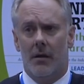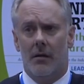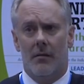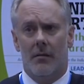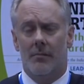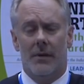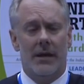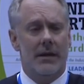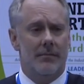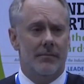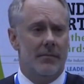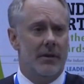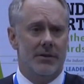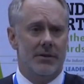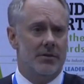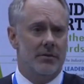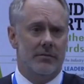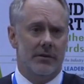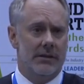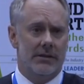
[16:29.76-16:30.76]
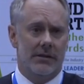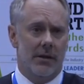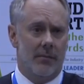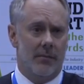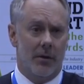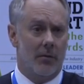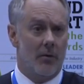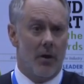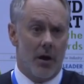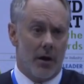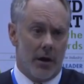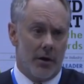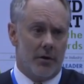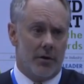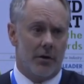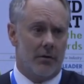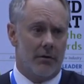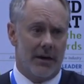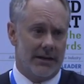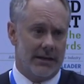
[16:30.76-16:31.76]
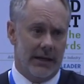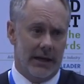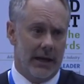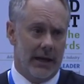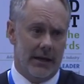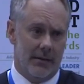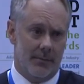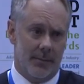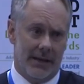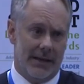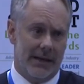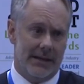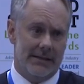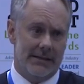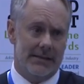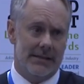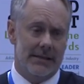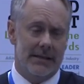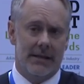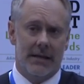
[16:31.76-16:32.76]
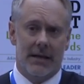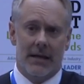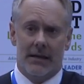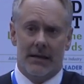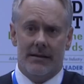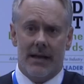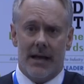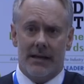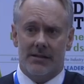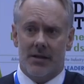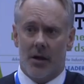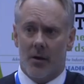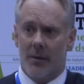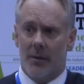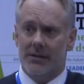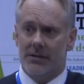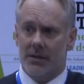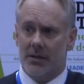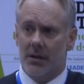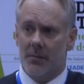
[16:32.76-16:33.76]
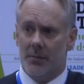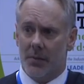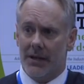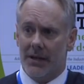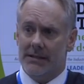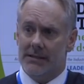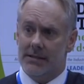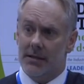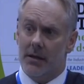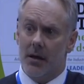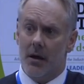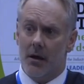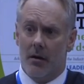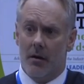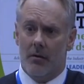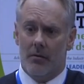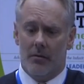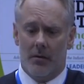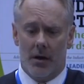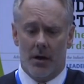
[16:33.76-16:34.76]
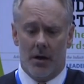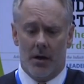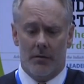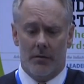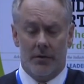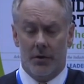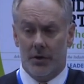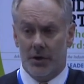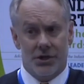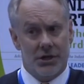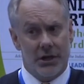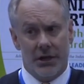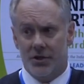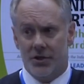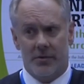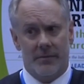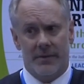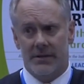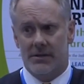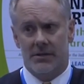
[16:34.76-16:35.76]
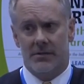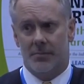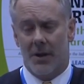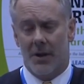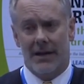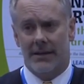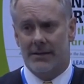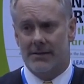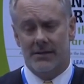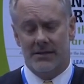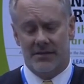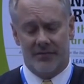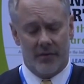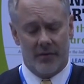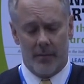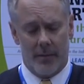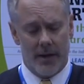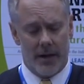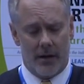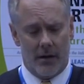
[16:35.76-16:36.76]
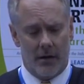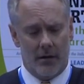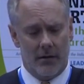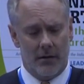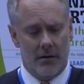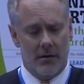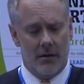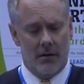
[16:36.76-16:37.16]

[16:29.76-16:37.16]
admit that you did something wrong and correcting it, because that's always a good place to go. You can change your business practices for the better.